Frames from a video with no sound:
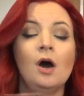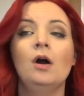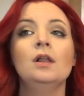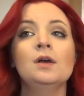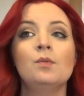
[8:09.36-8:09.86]

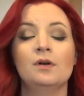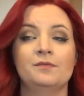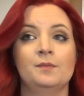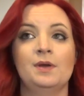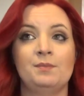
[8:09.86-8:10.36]
All I
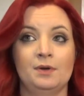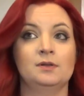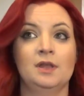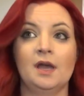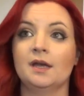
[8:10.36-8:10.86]
want for my
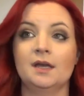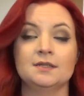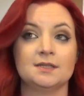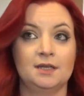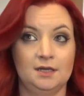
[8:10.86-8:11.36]
birthday
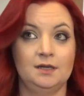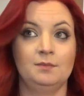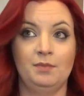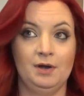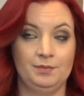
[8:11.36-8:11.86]
is an Ian
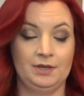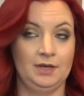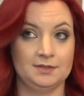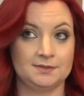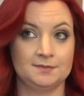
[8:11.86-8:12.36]
and Barbara
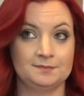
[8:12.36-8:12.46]
kiss.